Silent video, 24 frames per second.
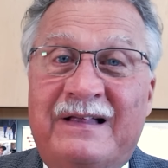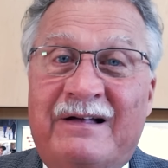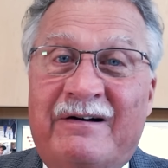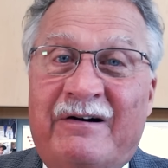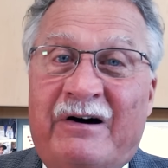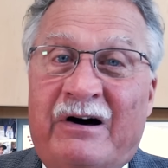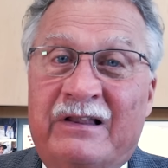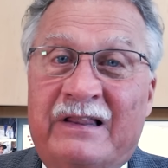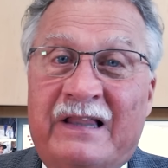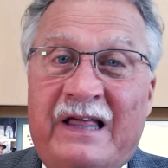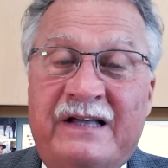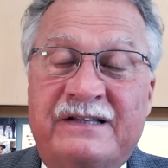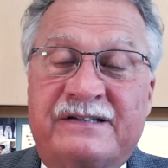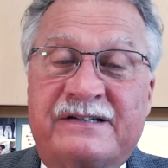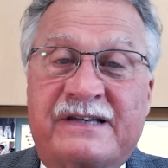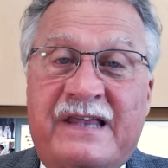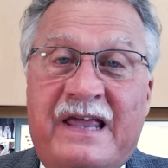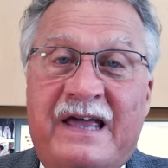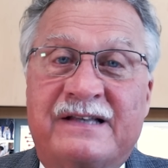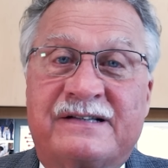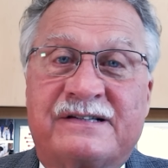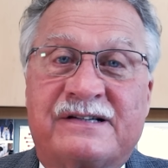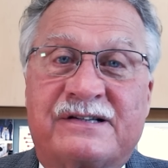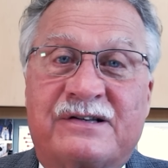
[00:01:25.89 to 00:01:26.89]
Oh, let's
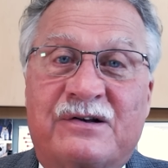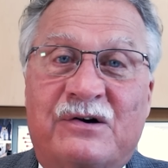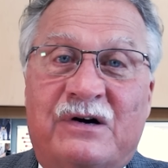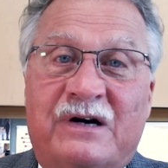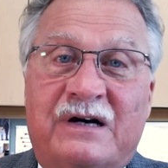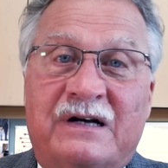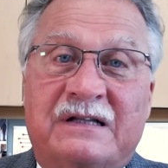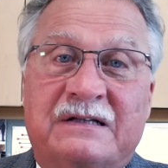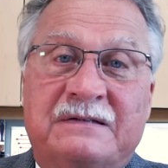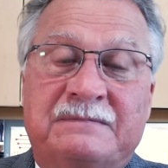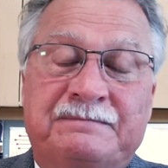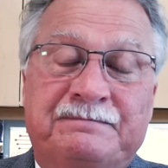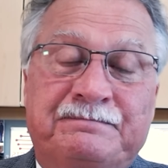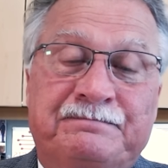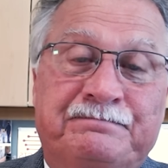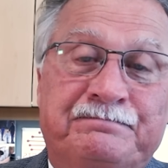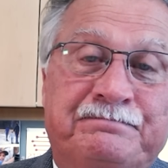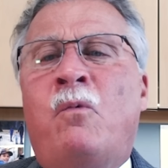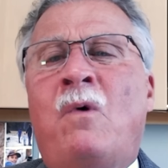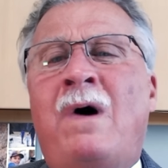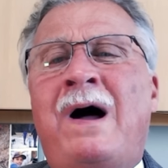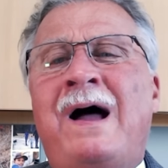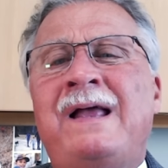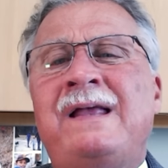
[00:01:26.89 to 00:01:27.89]
get started.
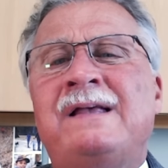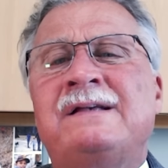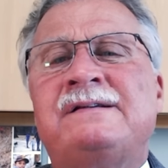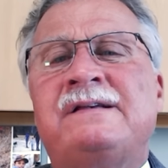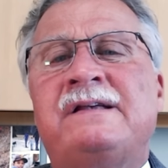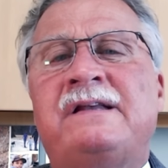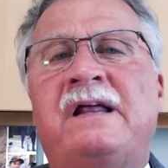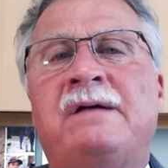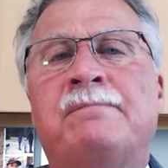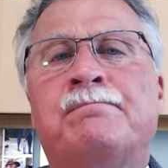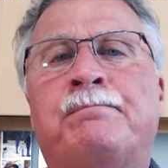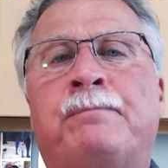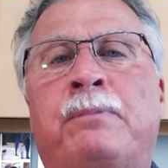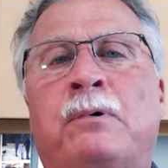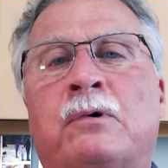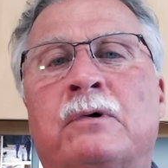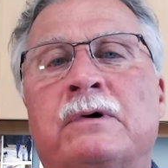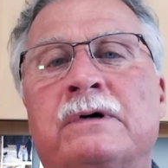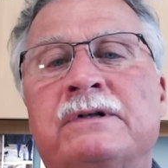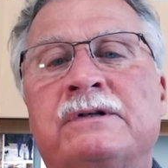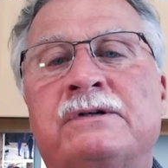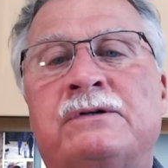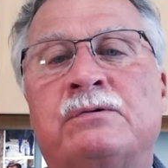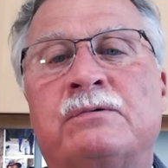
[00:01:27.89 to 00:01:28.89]
Why is it
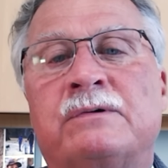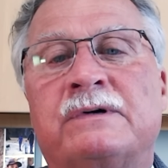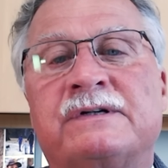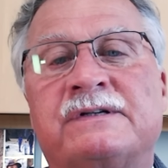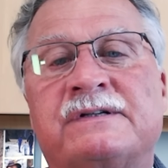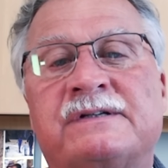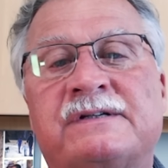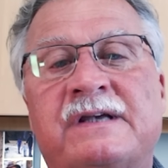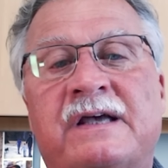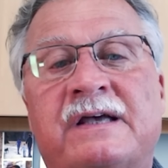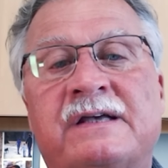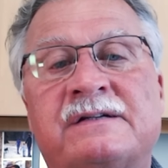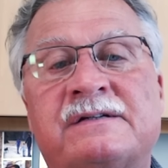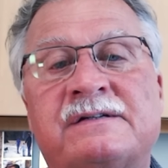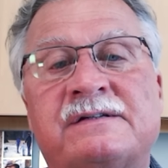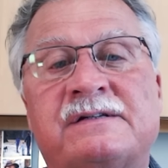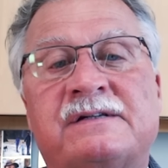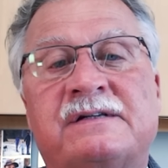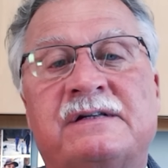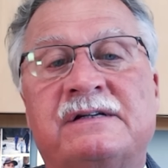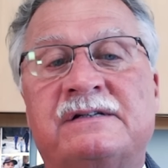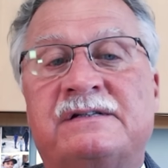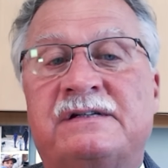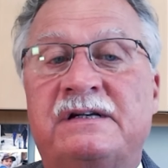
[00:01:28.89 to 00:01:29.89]
important to assess
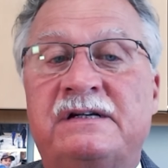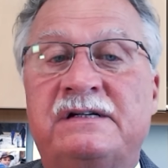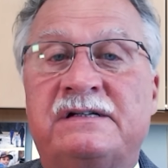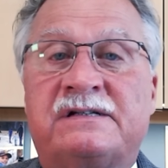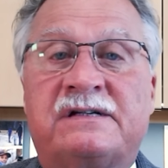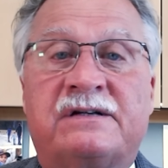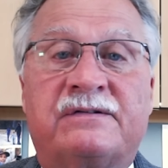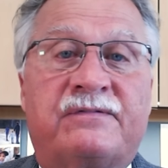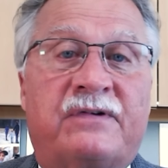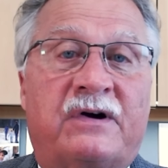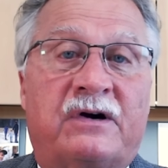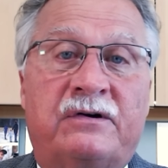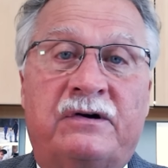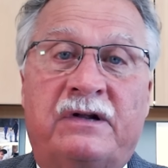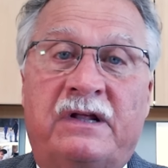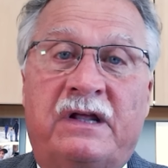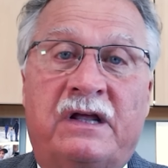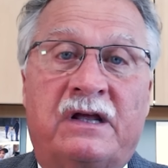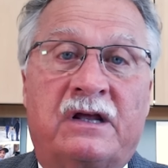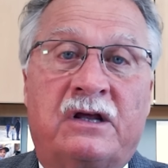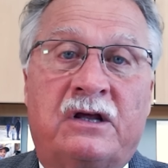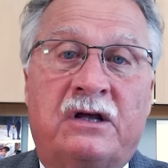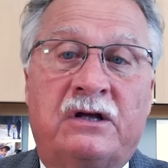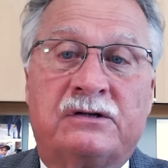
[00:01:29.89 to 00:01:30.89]
disease severity
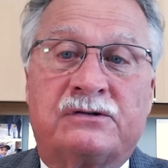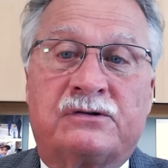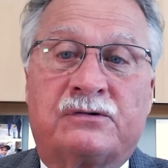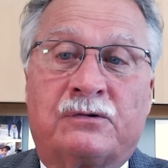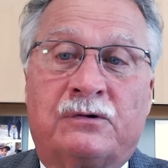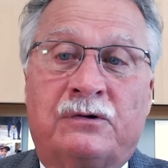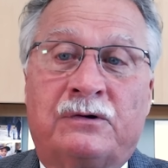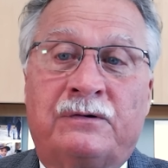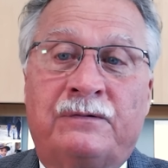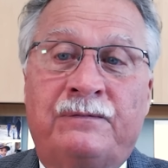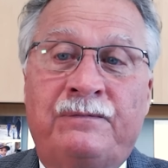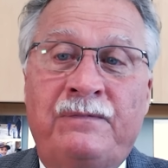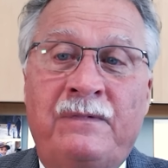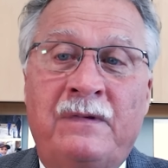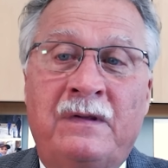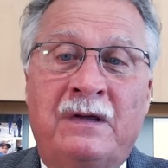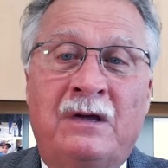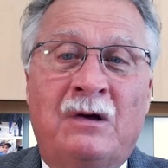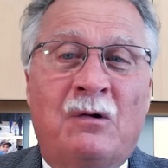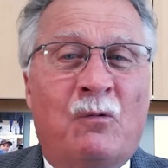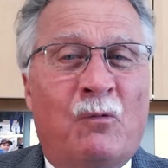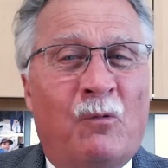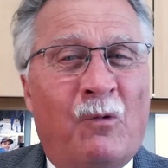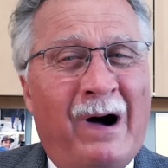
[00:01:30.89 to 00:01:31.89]
and control?
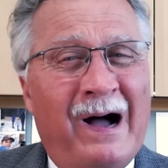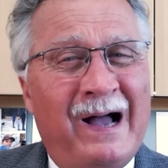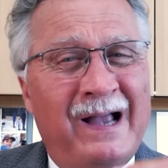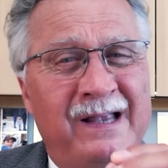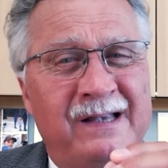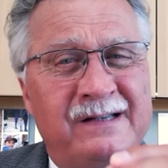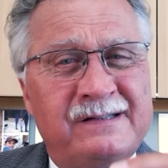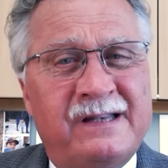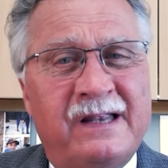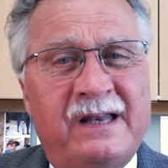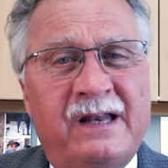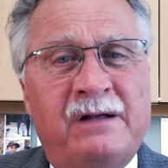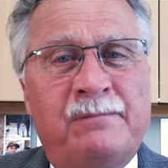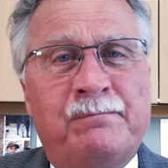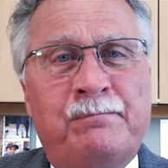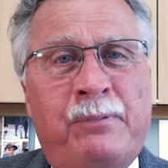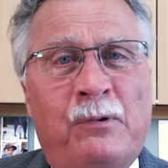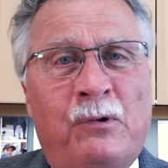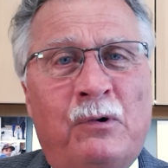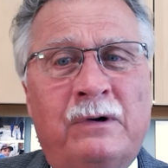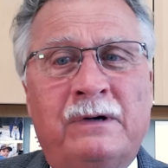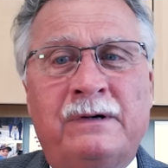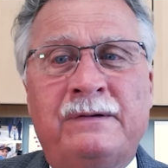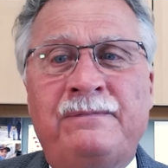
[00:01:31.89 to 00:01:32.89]
Why is it
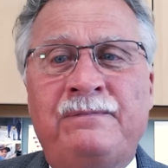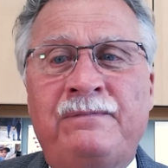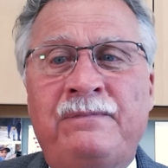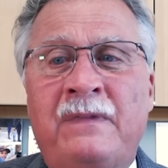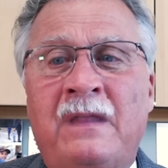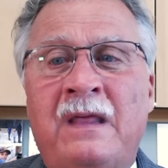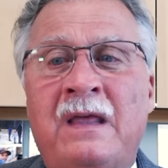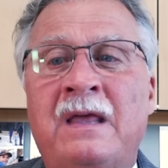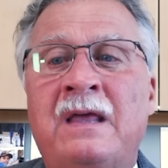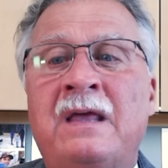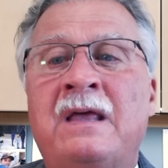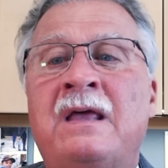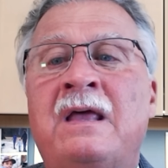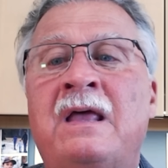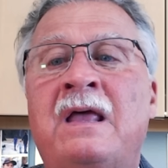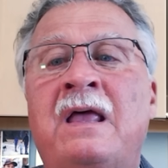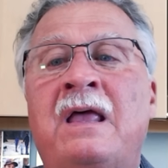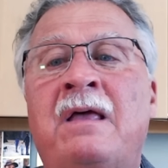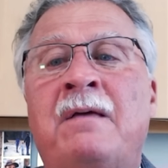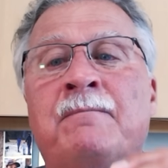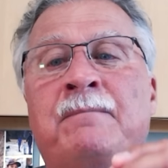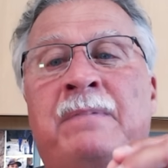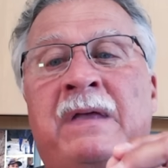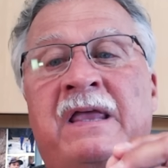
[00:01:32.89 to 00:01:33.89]
important?
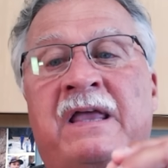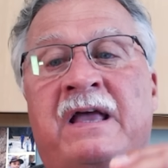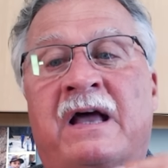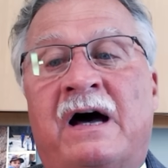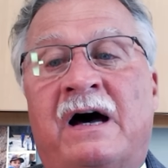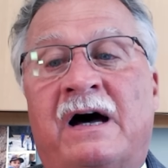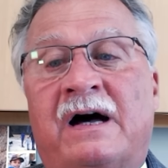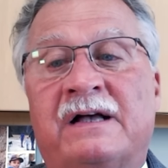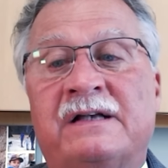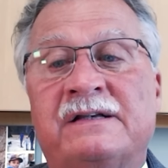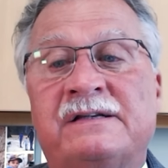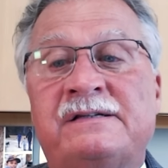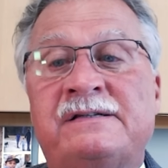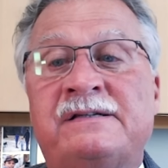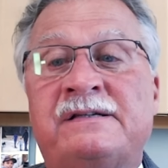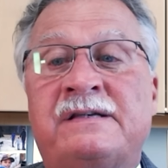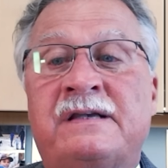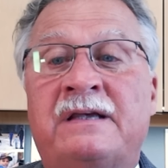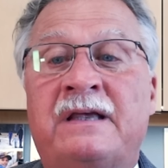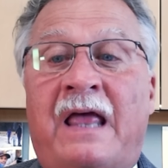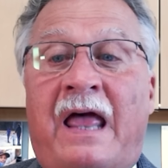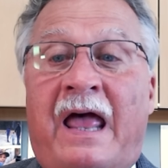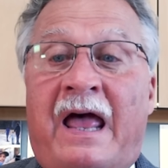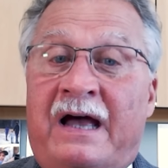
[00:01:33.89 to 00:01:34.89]

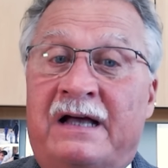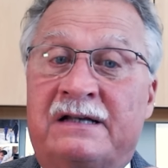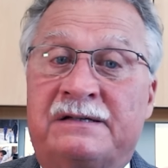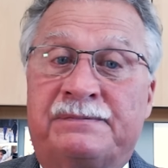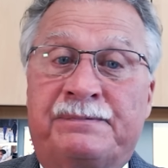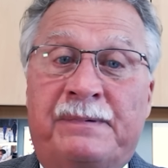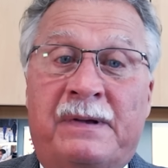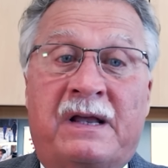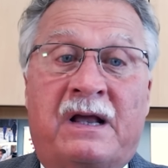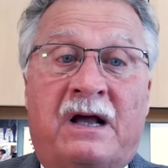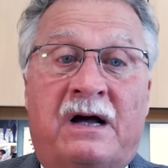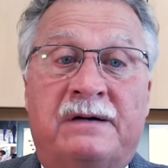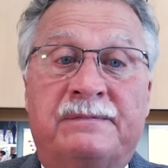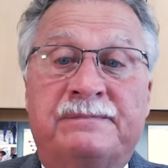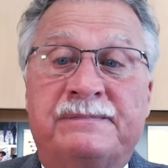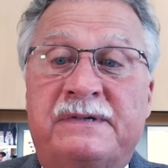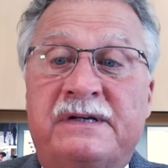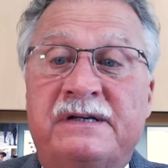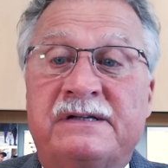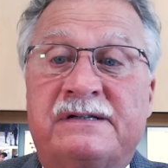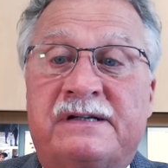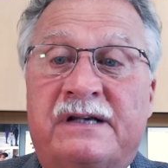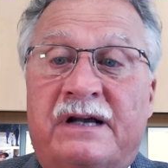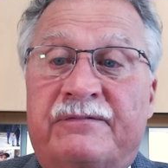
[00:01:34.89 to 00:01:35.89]
Because asthma
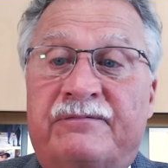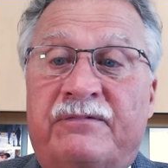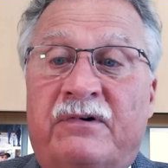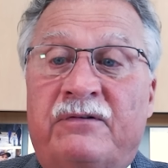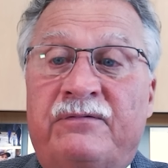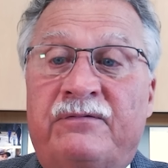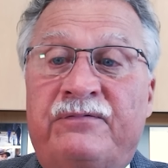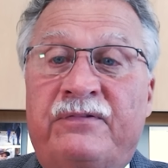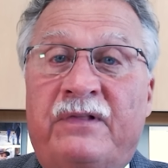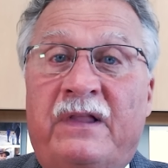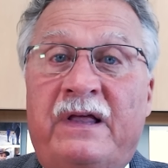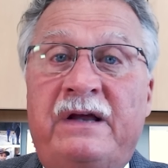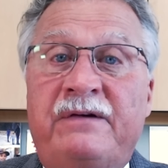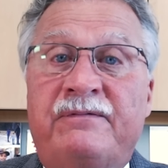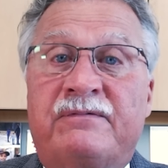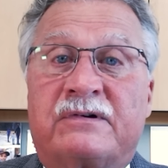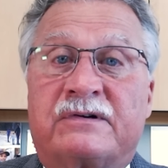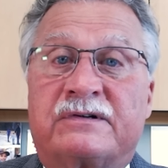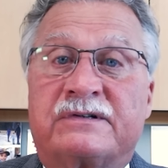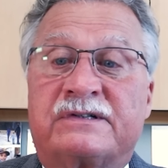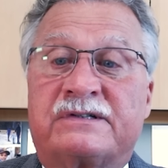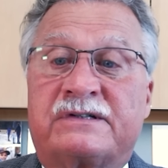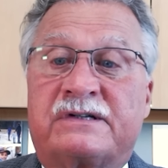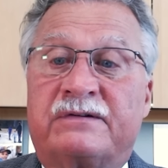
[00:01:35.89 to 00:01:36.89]
comes in several
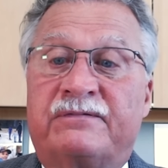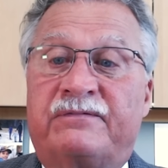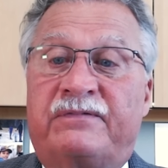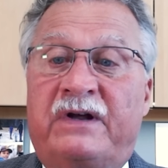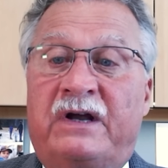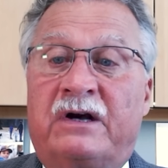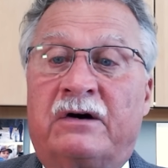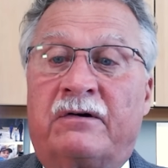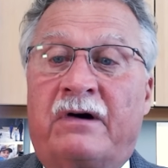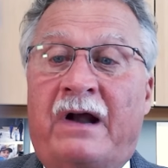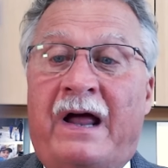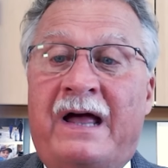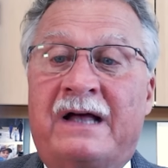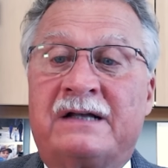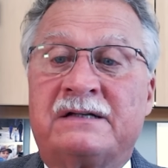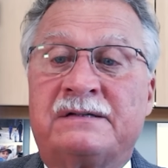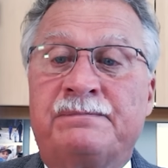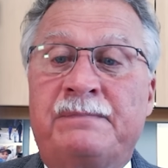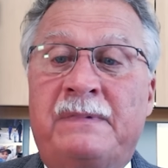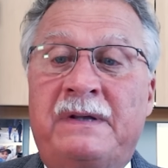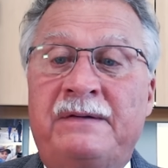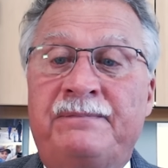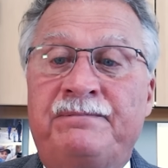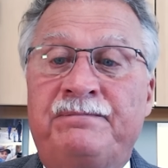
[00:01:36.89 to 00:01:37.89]
flavors. Severe
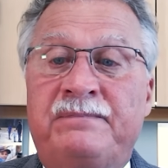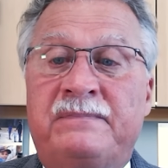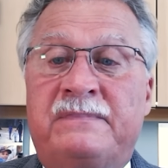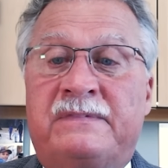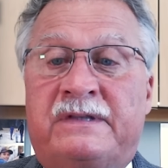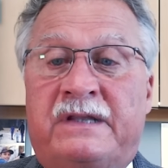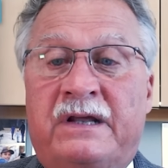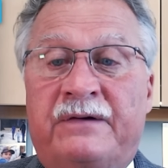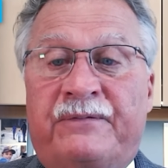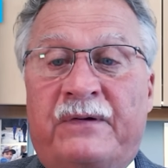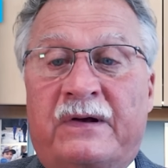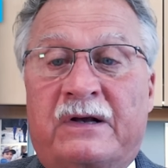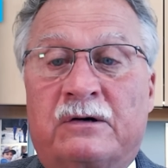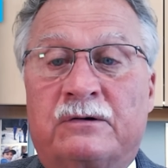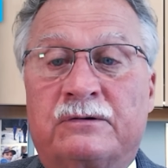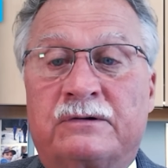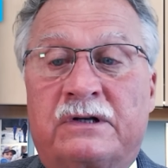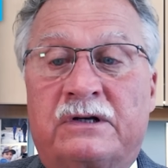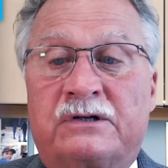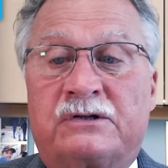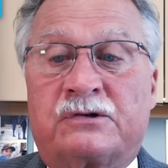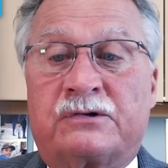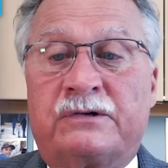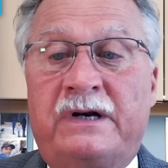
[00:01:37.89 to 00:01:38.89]
asthma, difficult
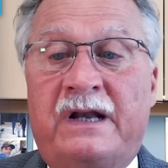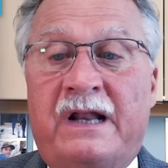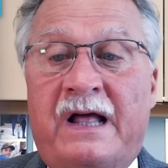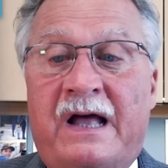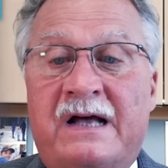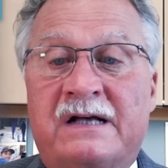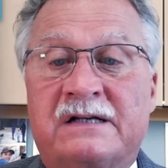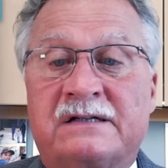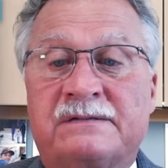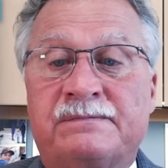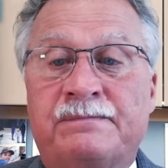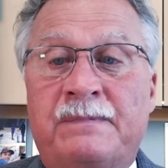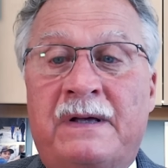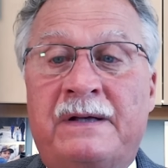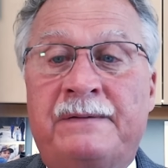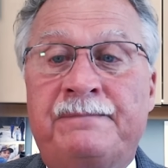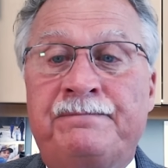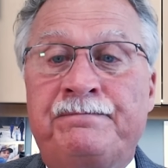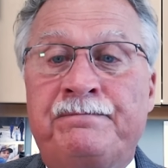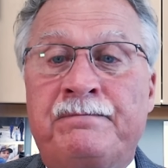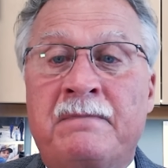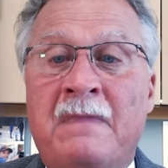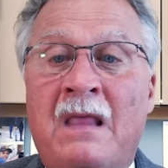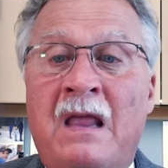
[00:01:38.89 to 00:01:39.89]
to treat
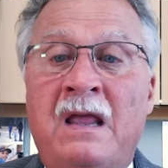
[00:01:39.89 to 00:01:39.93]
asthma.